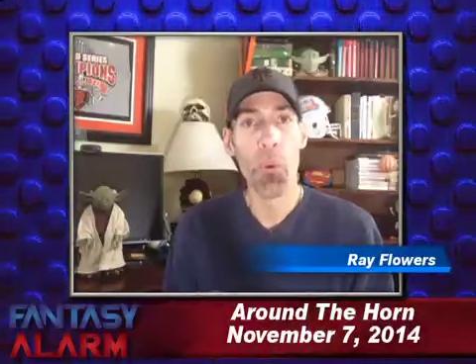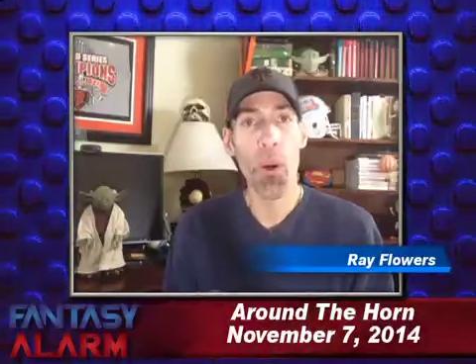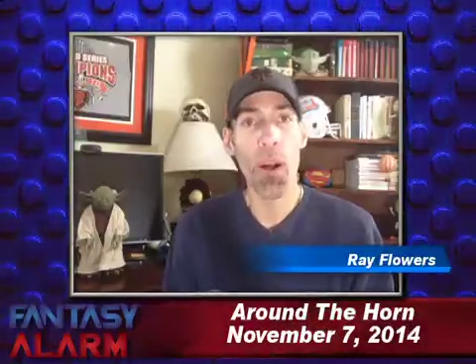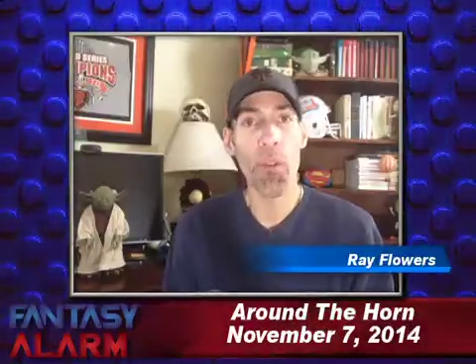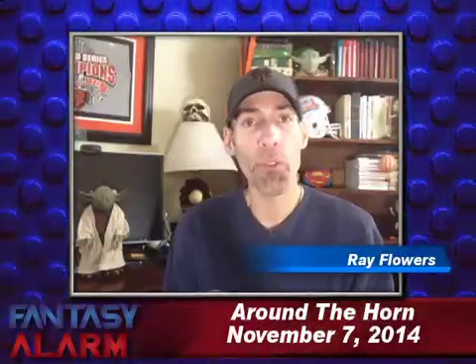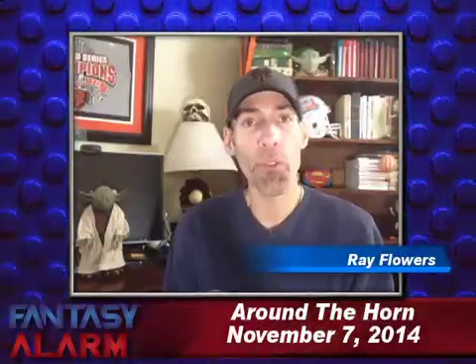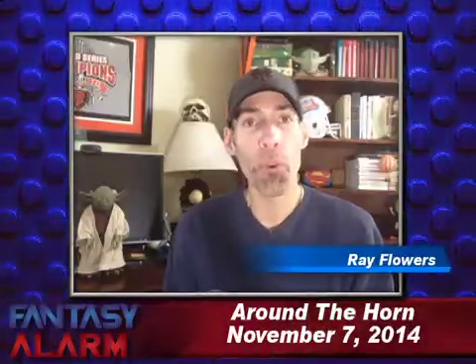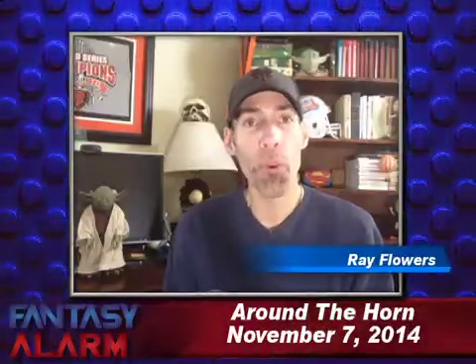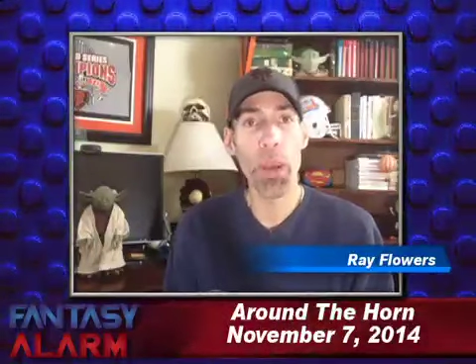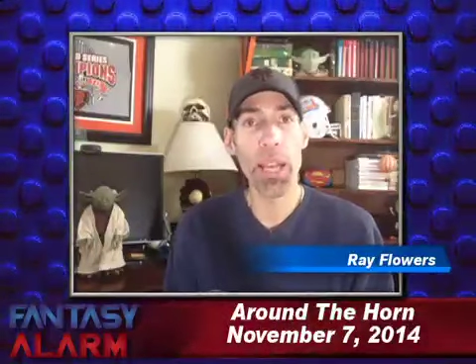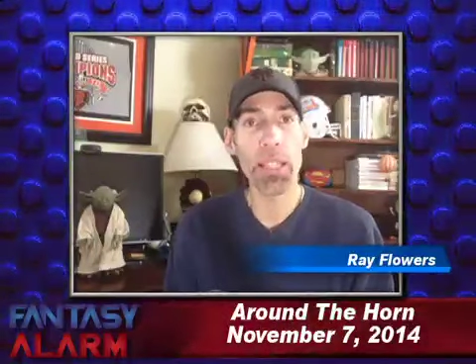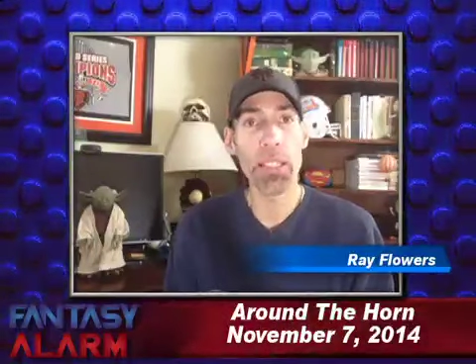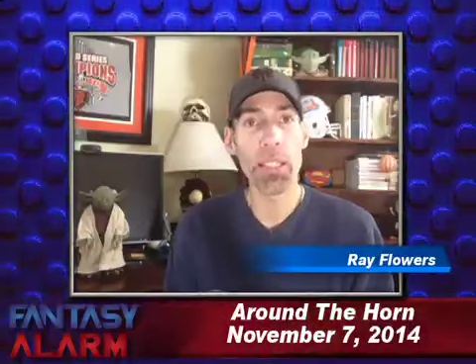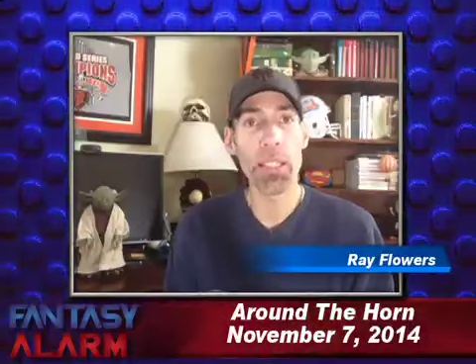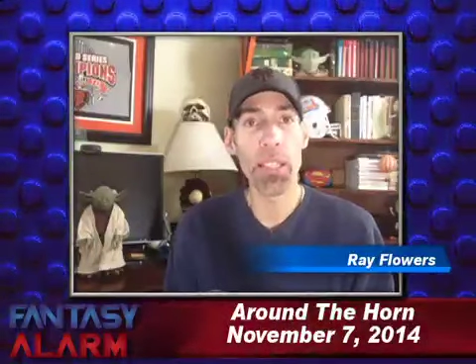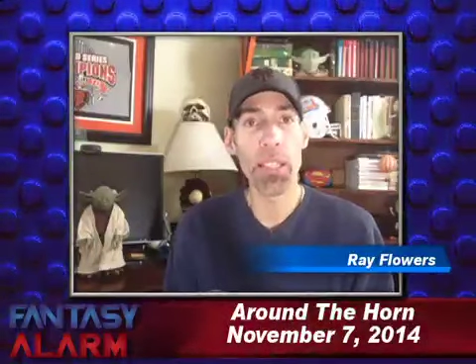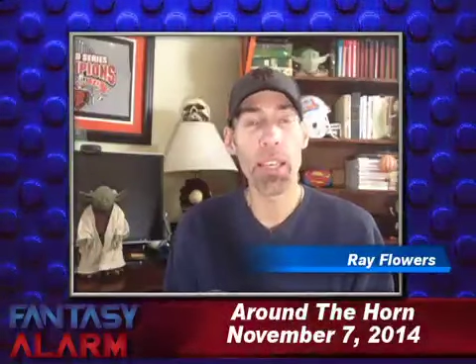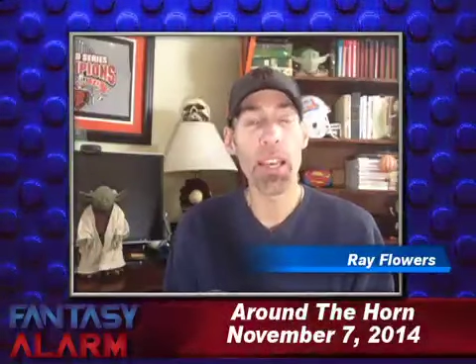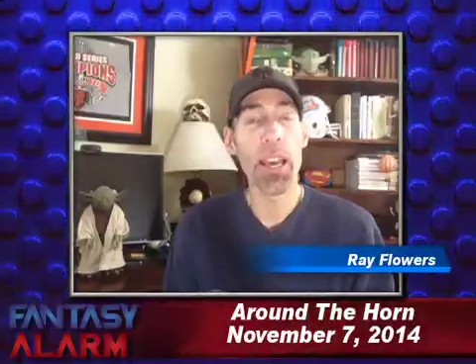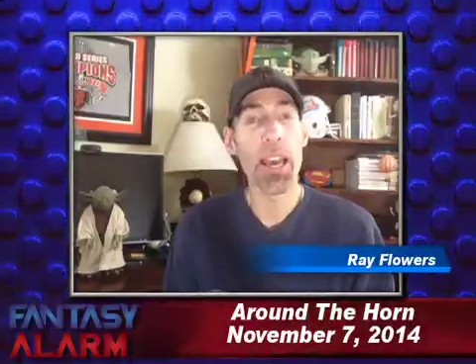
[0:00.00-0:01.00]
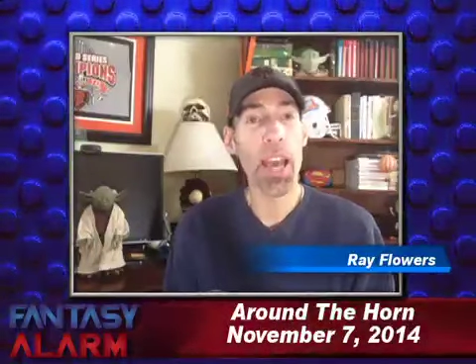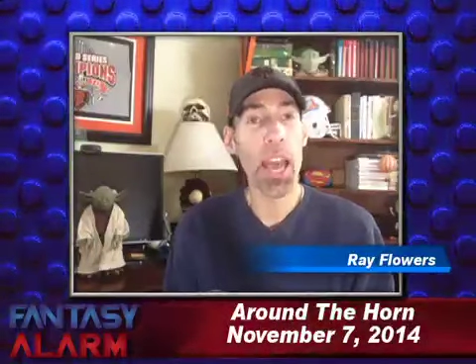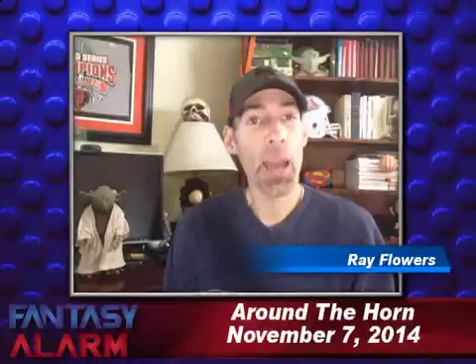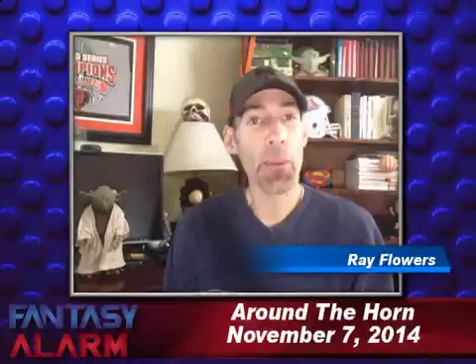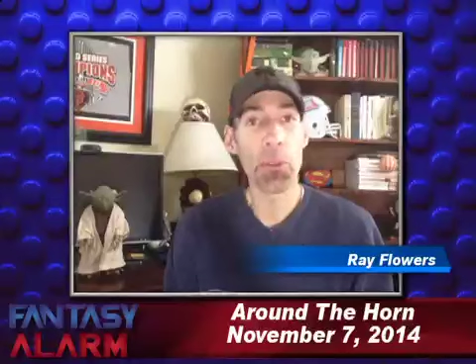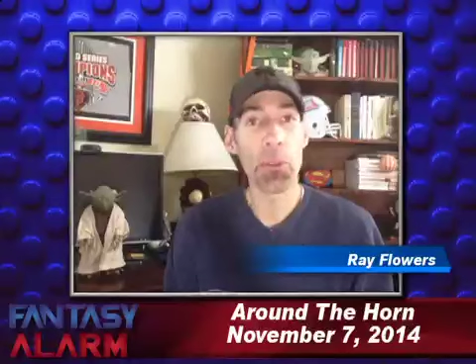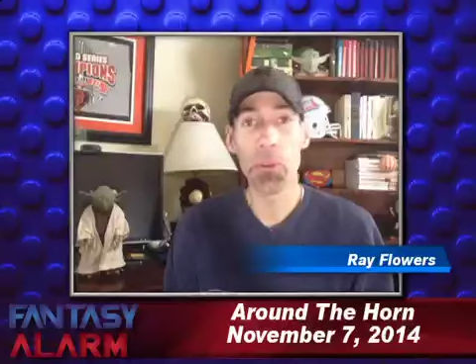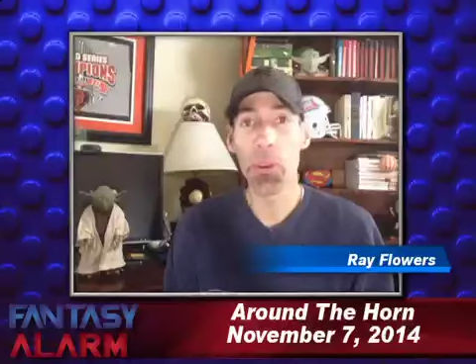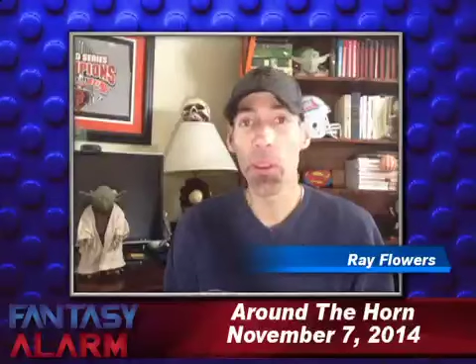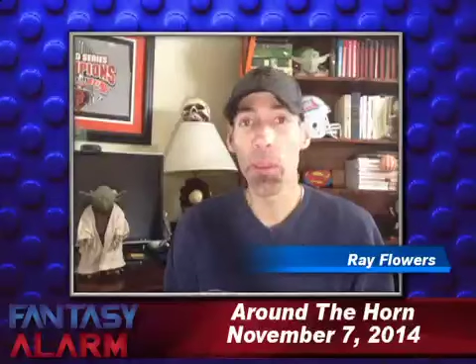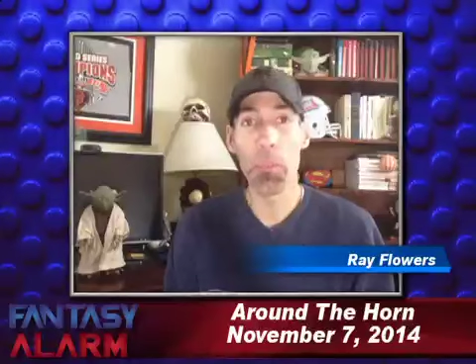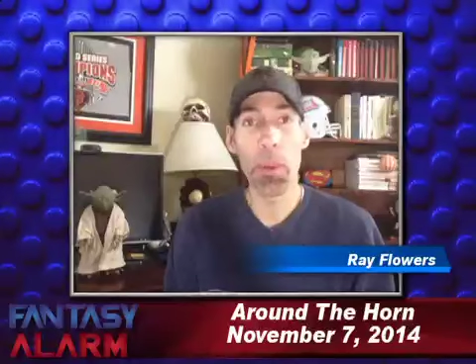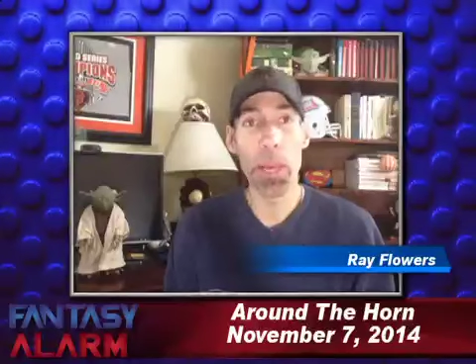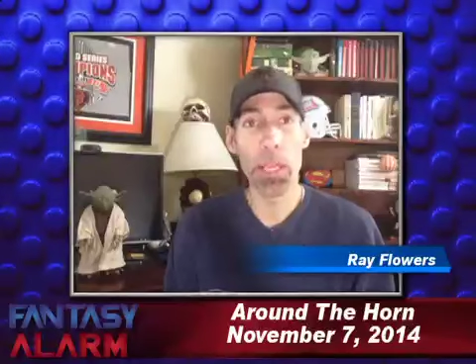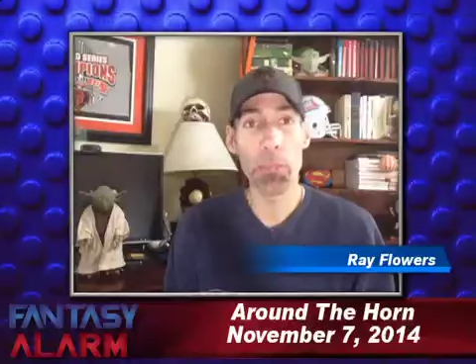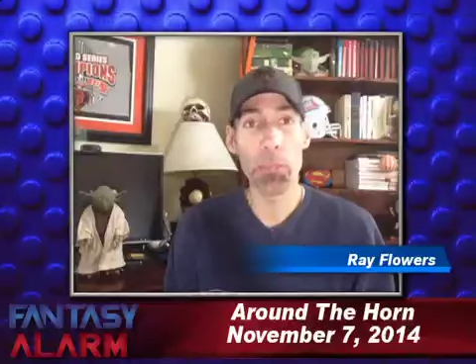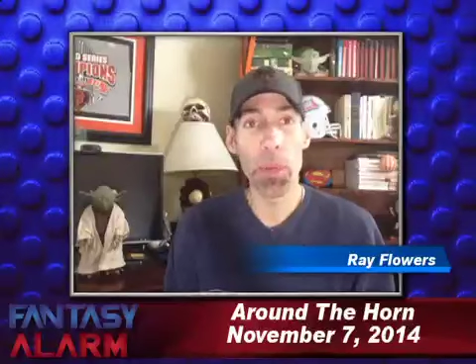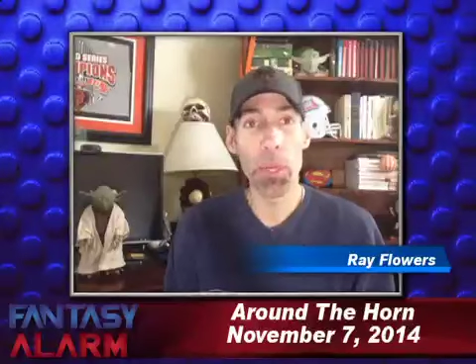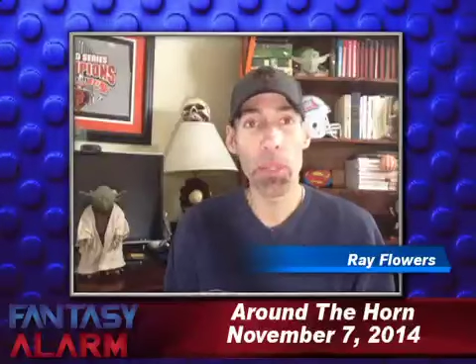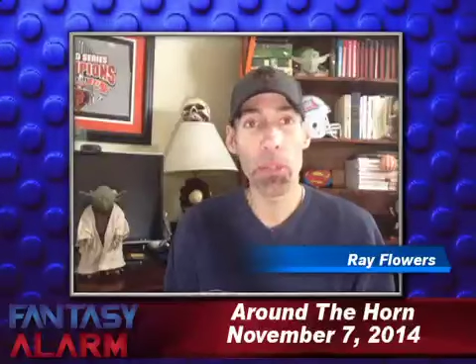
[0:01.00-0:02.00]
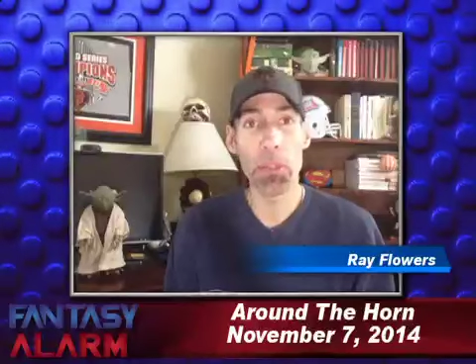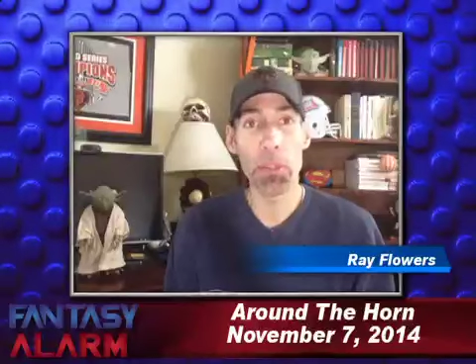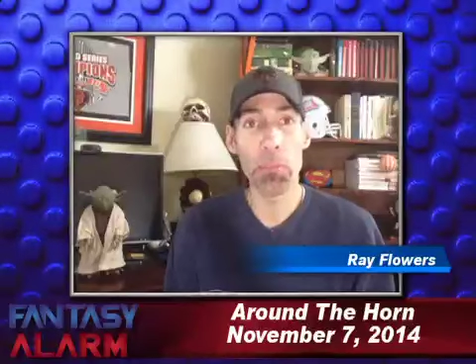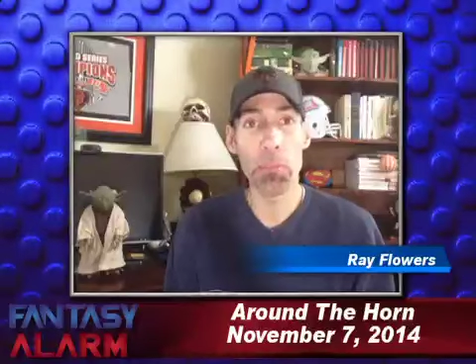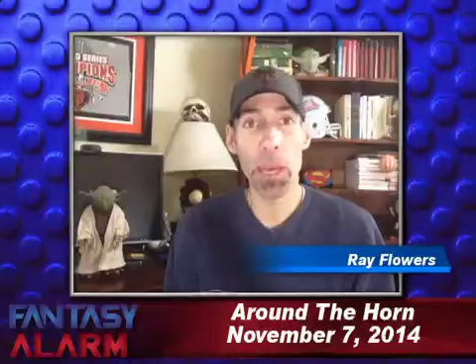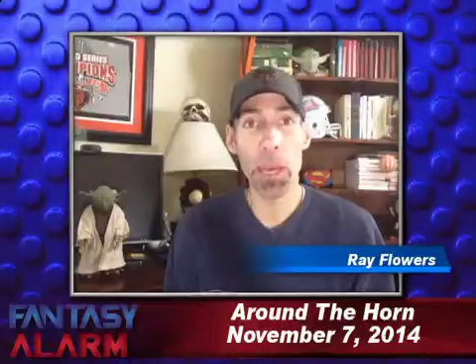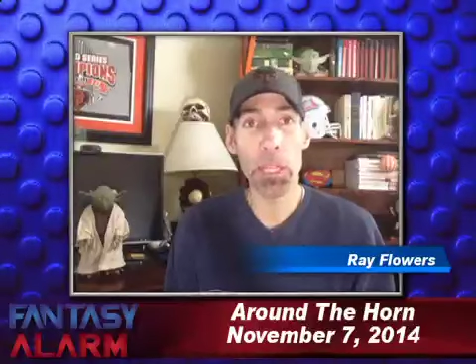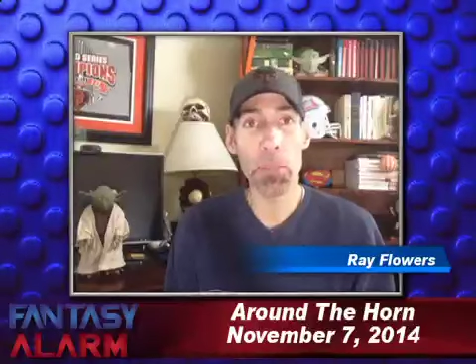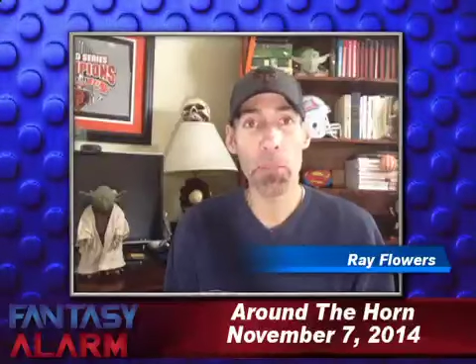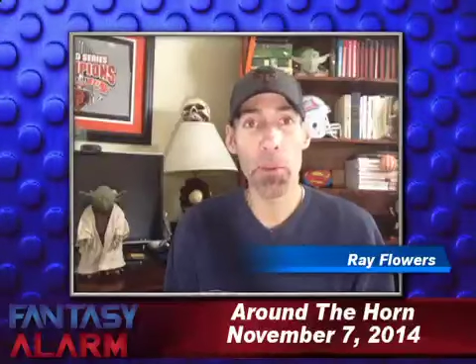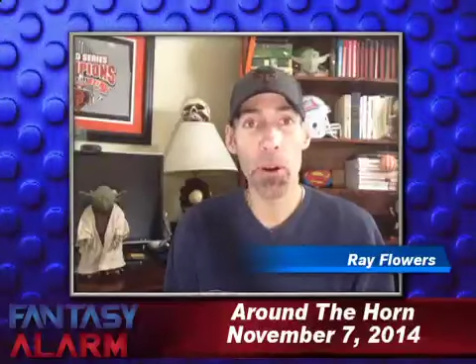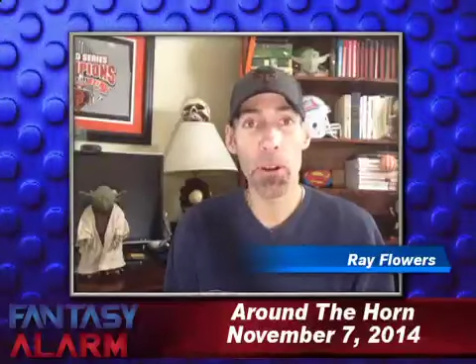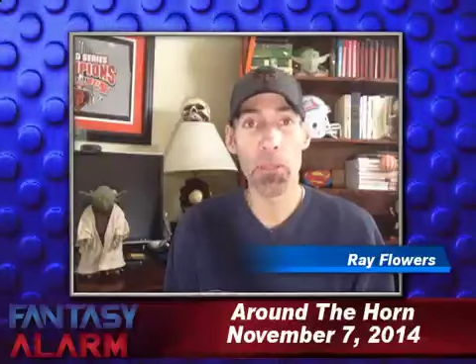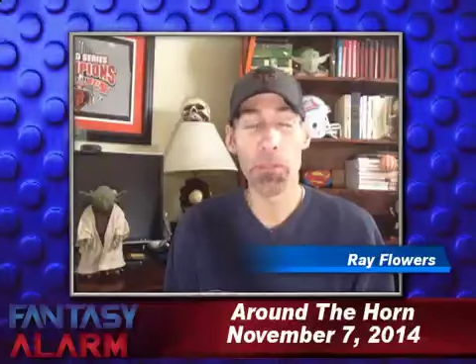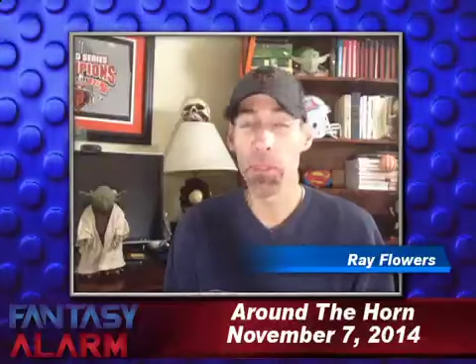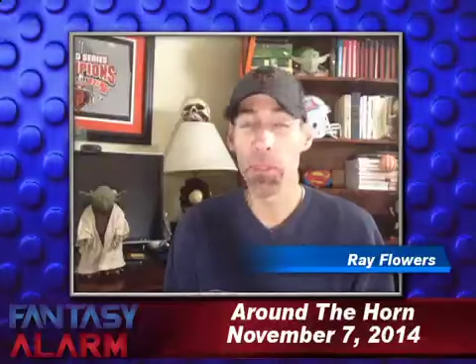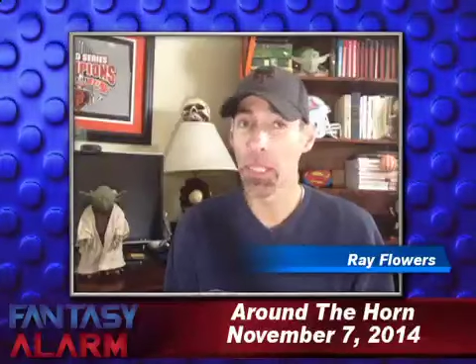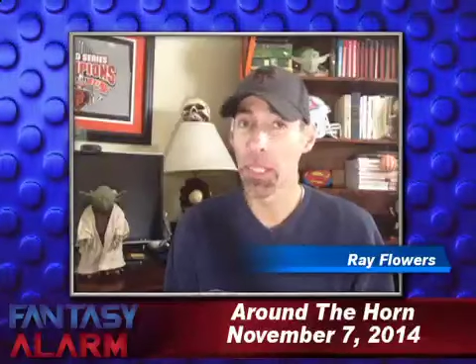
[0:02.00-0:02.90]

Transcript: We'll have to wait and see. Hamels, one of the best pitchers in baseball.